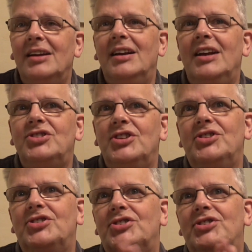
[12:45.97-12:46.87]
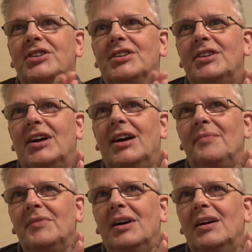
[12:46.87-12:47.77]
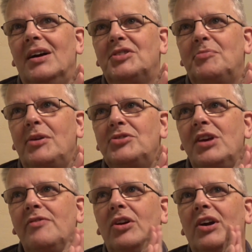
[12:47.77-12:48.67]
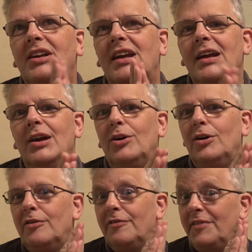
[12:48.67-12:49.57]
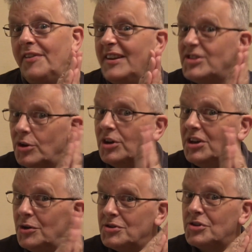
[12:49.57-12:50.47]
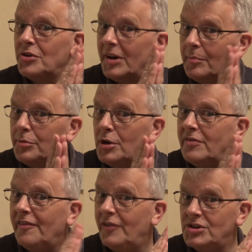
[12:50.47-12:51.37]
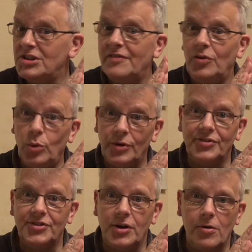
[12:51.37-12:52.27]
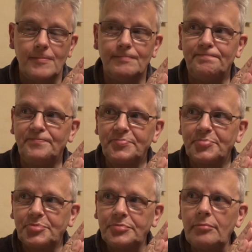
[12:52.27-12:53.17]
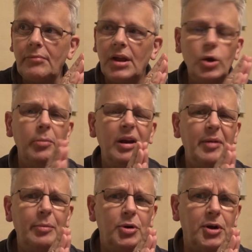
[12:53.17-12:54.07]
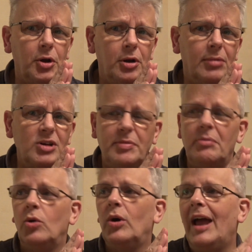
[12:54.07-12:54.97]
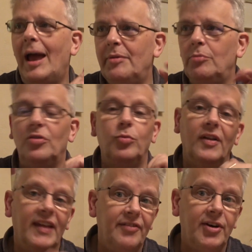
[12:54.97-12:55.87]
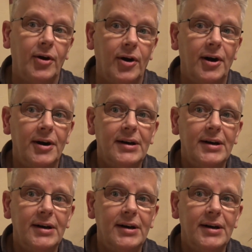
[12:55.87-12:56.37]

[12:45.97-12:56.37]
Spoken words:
It's just, I suppose, to give you an idea of the things that you can use to try and improve your footage if you want to. Not many people do. Most people are quite happy with what they've got.